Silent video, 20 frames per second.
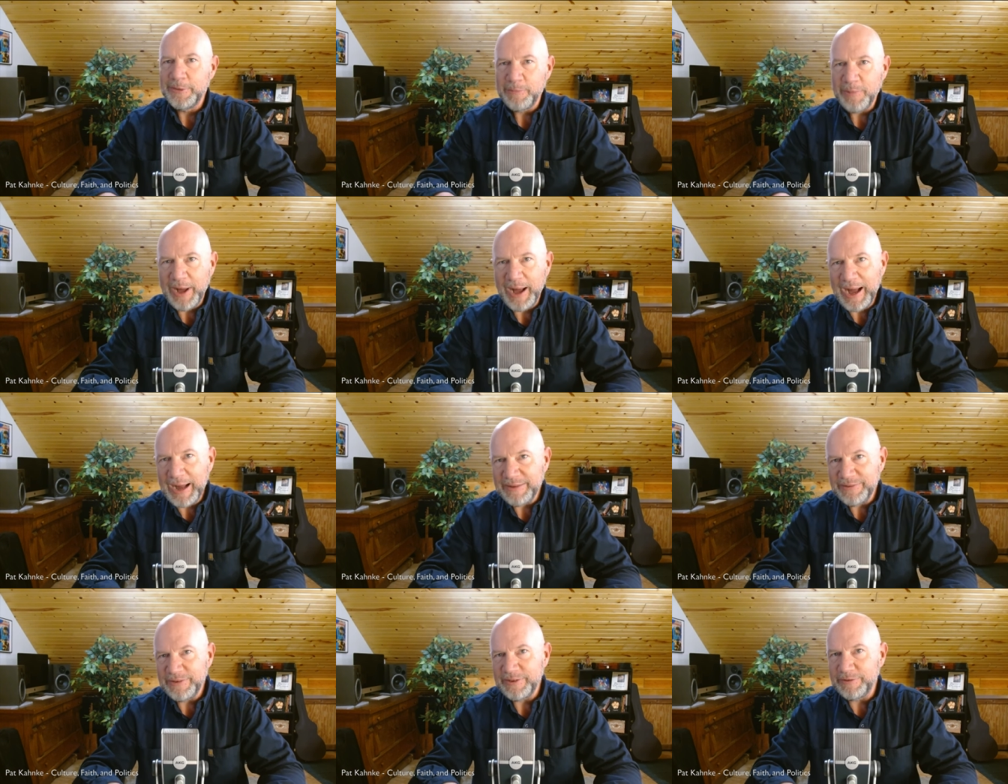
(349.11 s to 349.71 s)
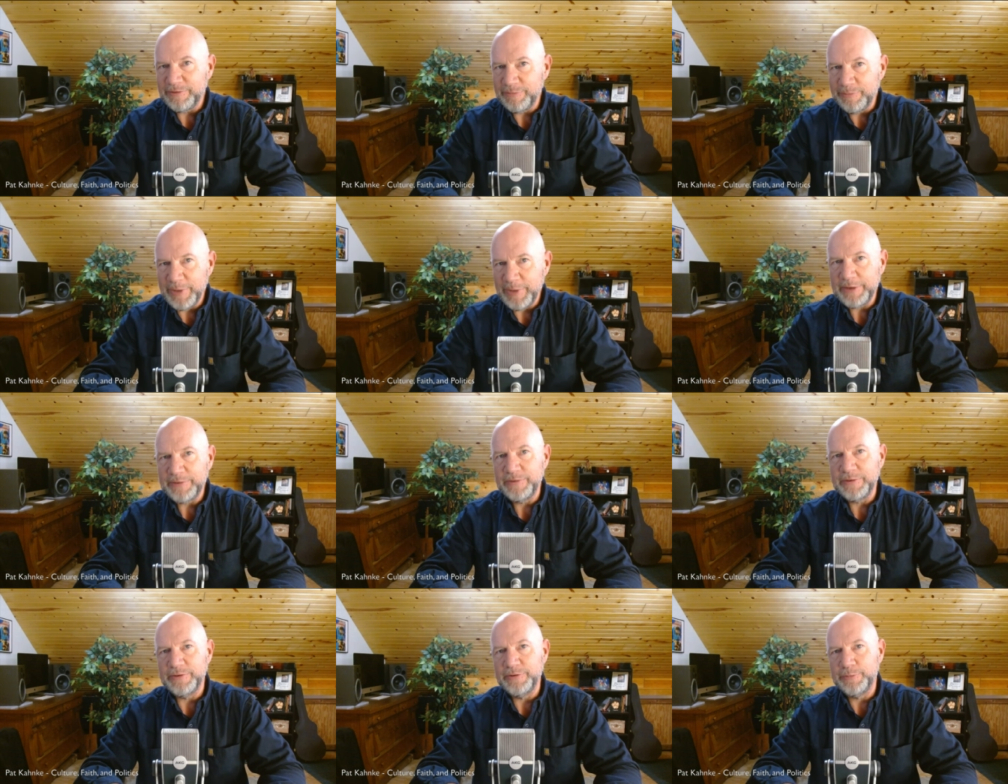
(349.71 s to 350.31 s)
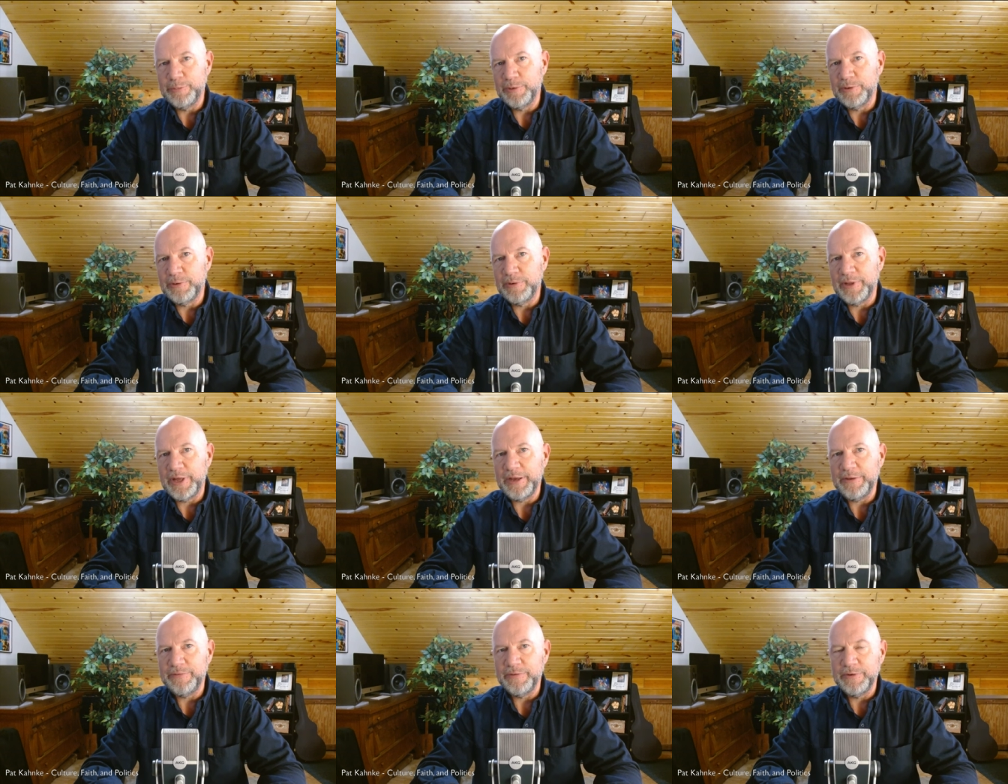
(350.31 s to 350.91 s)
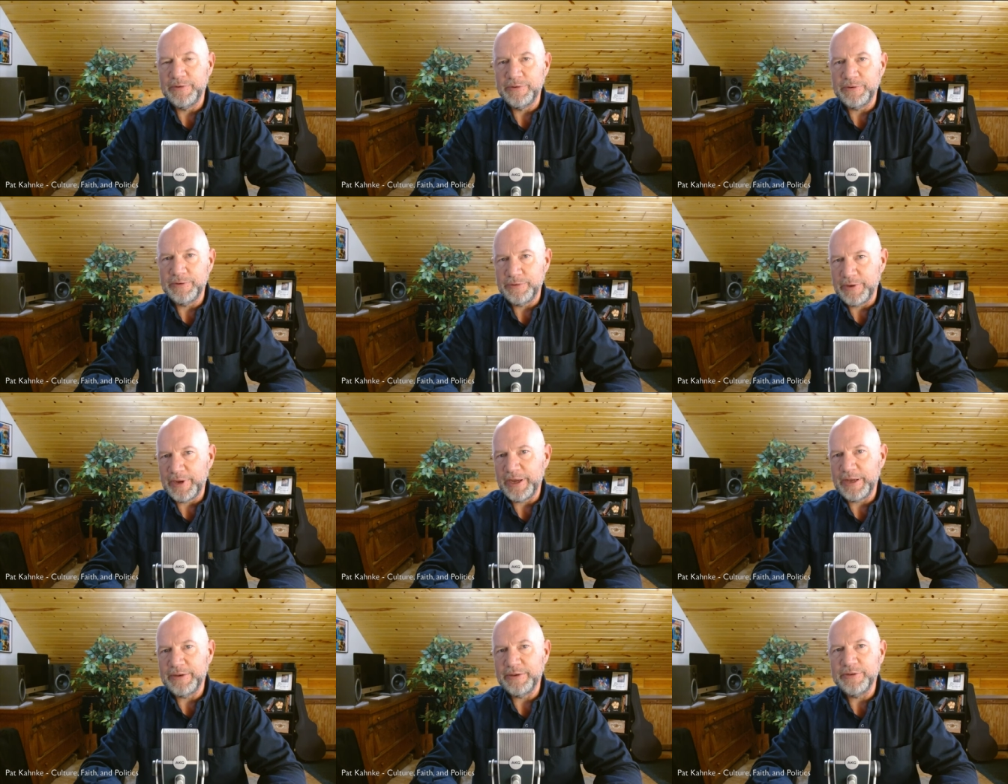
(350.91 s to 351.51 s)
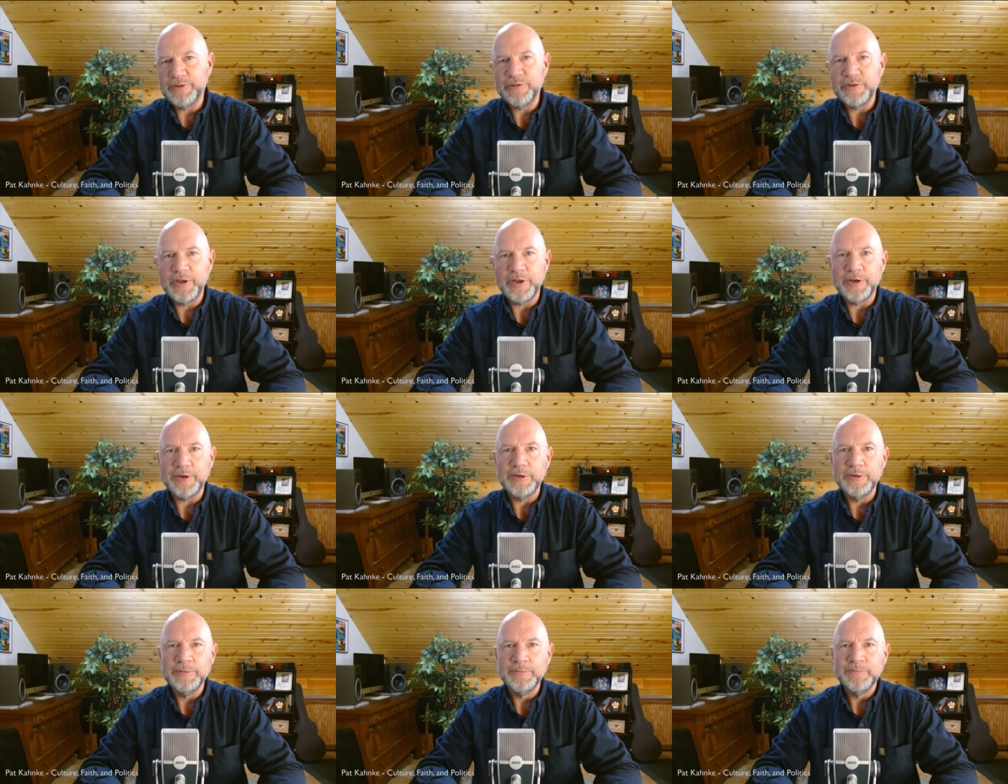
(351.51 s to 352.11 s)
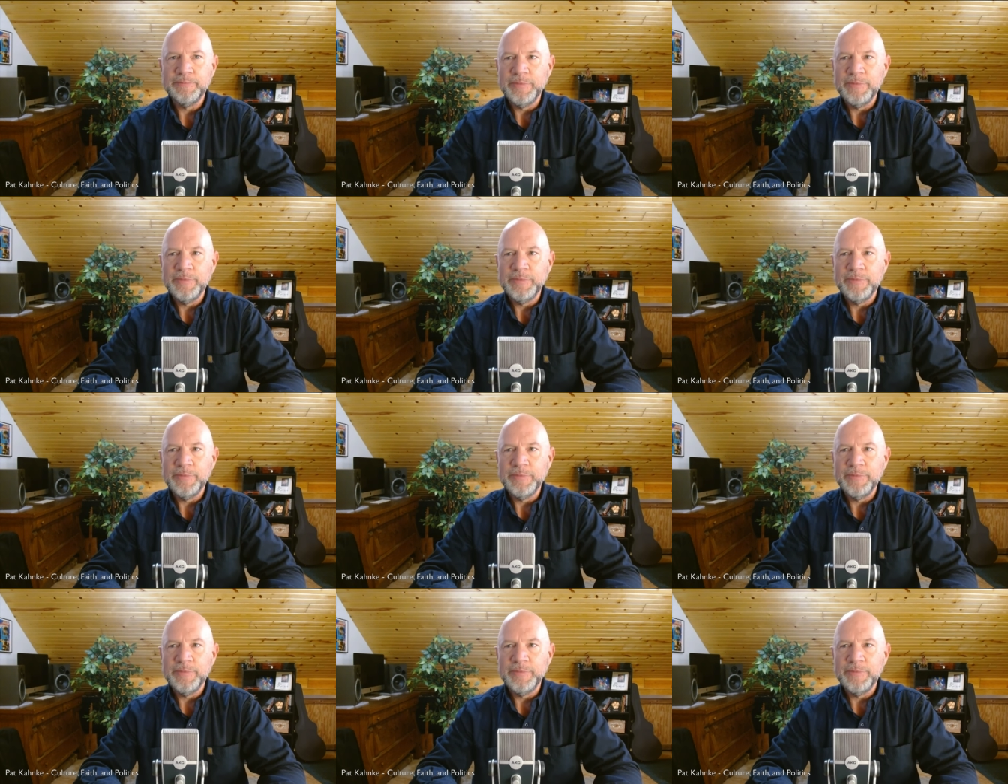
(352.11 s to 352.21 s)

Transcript: positive message pro lifers are trying to share.